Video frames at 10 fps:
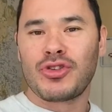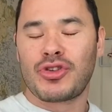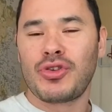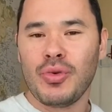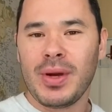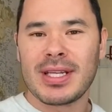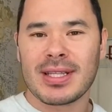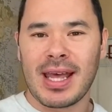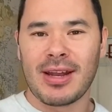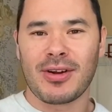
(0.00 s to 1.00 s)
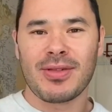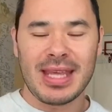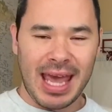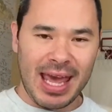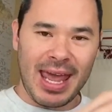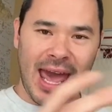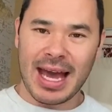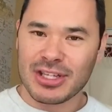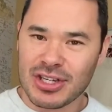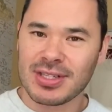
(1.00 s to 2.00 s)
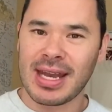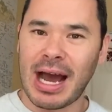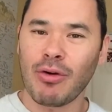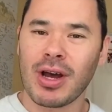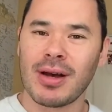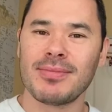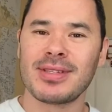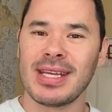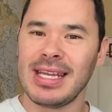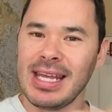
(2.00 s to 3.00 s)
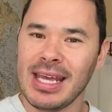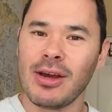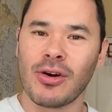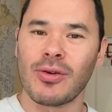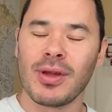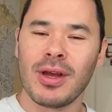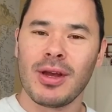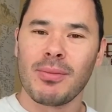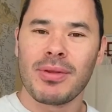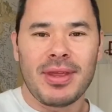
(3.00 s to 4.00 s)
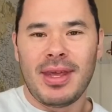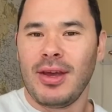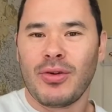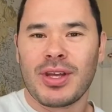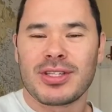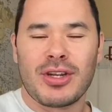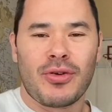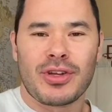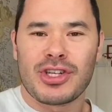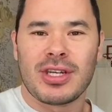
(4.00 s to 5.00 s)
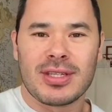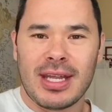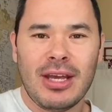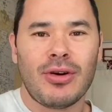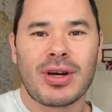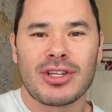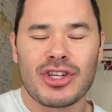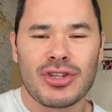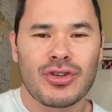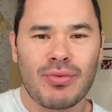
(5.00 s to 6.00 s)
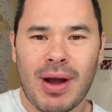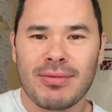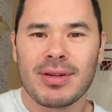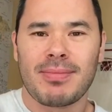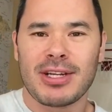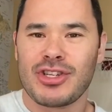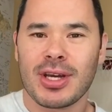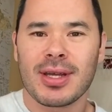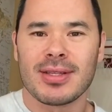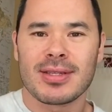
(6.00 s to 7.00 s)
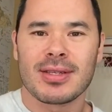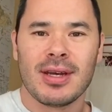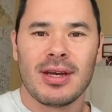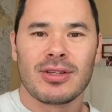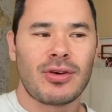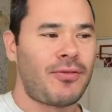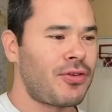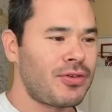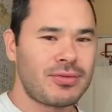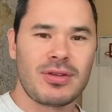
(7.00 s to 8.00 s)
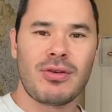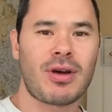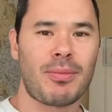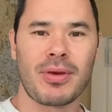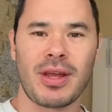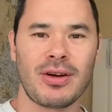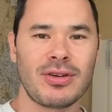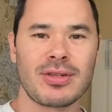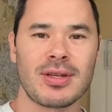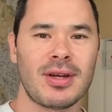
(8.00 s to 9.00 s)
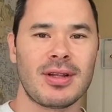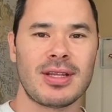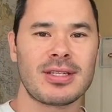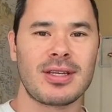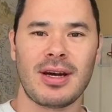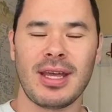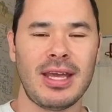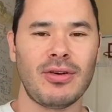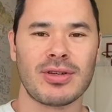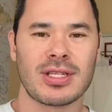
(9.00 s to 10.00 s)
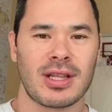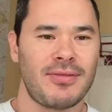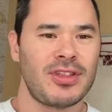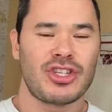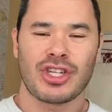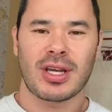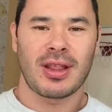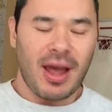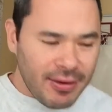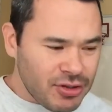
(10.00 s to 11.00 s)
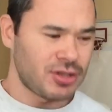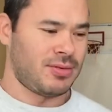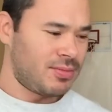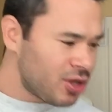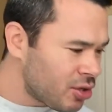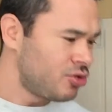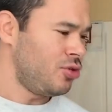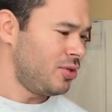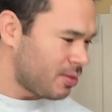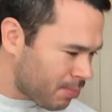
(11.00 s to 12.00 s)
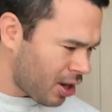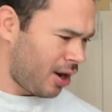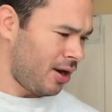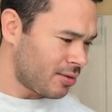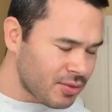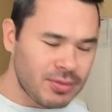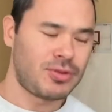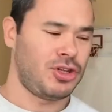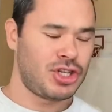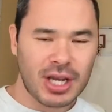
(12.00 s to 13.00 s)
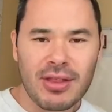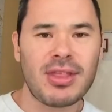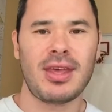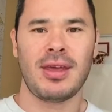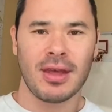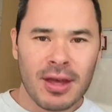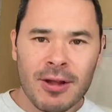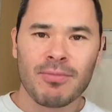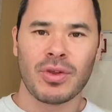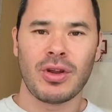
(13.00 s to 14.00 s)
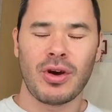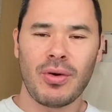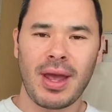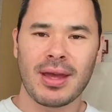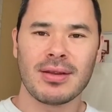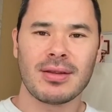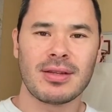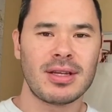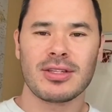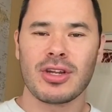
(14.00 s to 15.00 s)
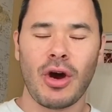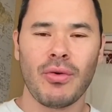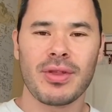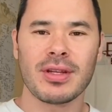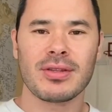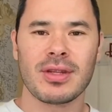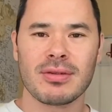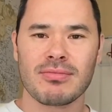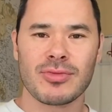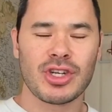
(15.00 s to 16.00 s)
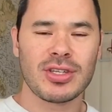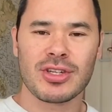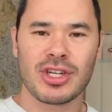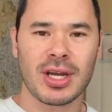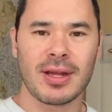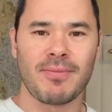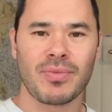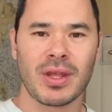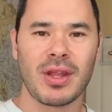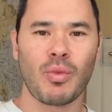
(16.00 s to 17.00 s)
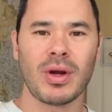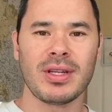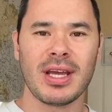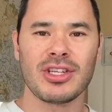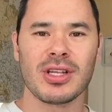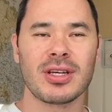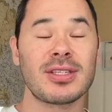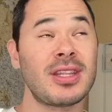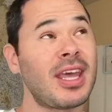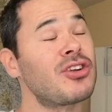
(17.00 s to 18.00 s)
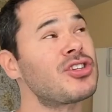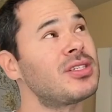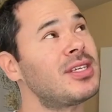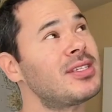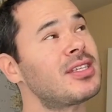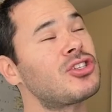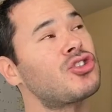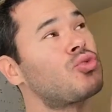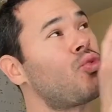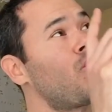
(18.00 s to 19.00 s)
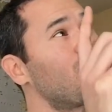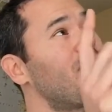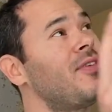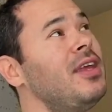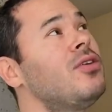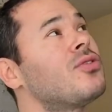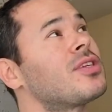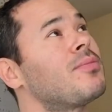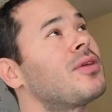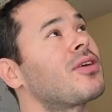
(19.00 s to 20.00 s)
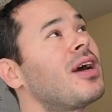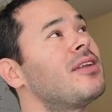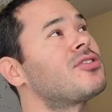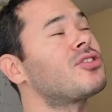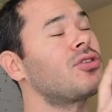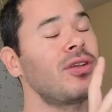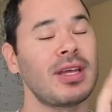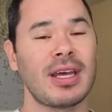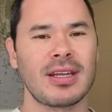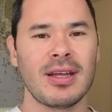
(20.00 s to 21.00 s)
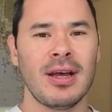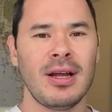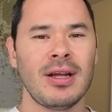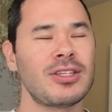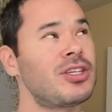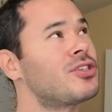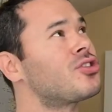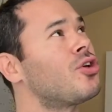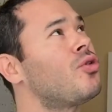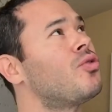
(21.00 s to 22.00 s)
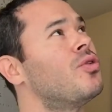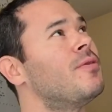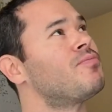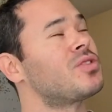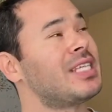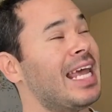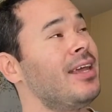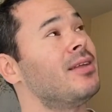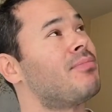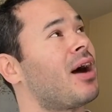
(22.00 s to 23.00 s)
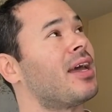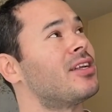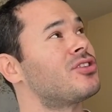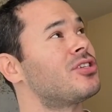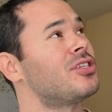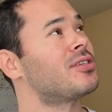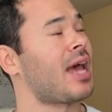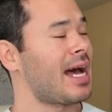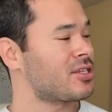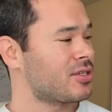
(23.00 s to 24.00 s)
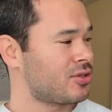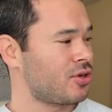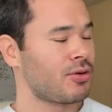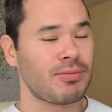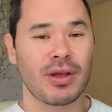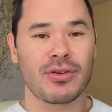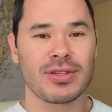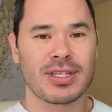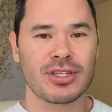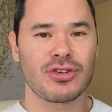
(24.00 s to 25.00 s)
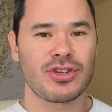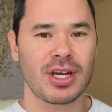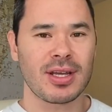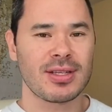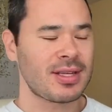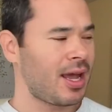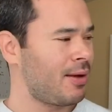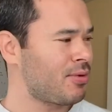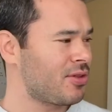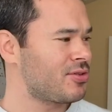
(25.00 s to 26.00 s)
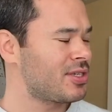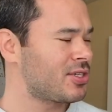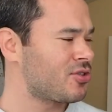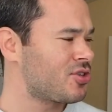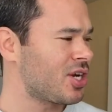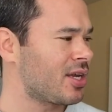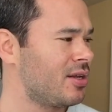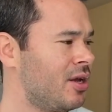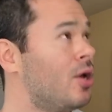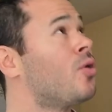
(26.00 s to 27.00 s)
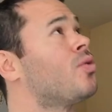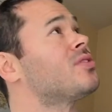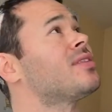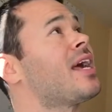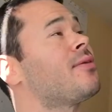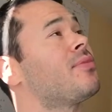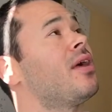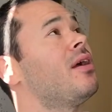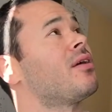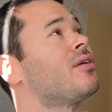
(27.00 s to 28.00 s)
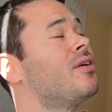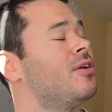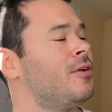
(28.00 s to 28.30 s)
2 weeks later, the egg hatches, and out comes an eagle. But the eagle doesn't know that she's an eagle because she's surrounded by chickens. So for, you know, a couple years, this young eagle is living the chicken life, just, you know, doing the chicken thing, you know, and doesn't know that she's a chicken. And then one day she looks in the air, she sees this swarm of eagles up there kind of circling, and she's so taken by it, she asks her brother and sister chicken, they say, "Hey, brother and sister chicken, what's that up there?"